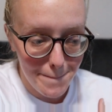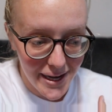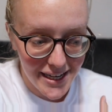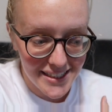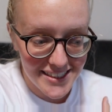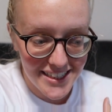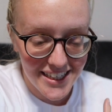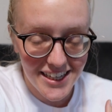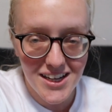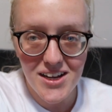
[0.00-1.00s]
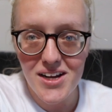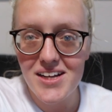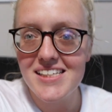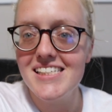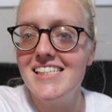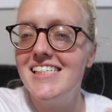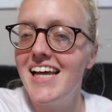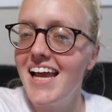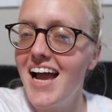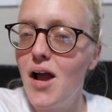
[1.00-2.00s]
But today